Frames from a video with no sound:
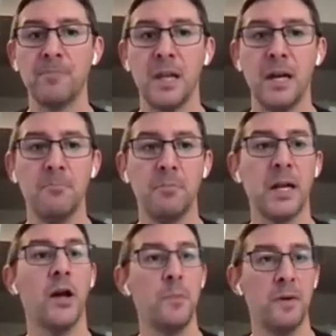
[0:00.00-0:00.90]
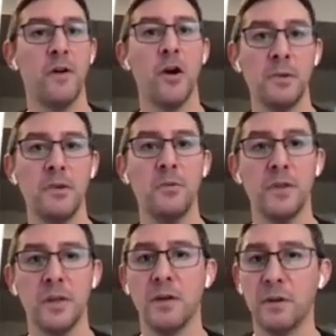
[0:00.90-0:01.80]
but I hope I've armed you
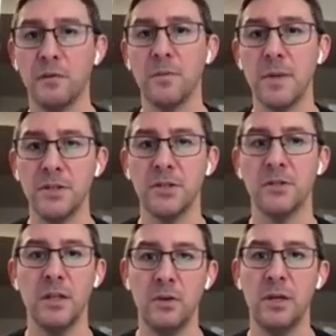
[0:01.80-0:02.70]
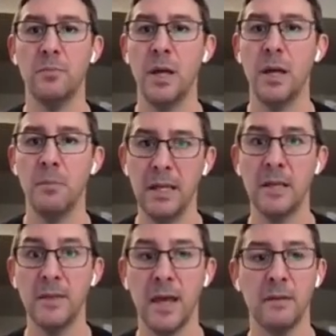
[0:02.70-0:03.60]
with enough information that you can
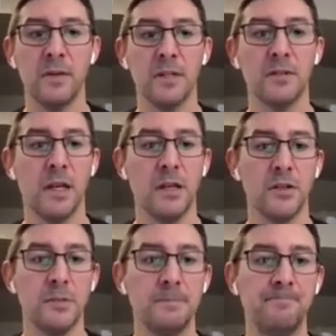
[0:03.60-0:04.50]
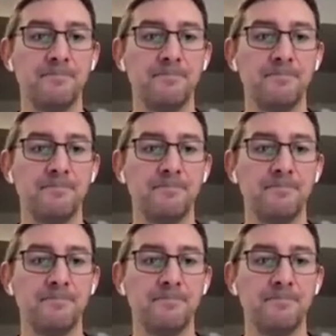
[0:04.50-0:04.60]
begin that investigation.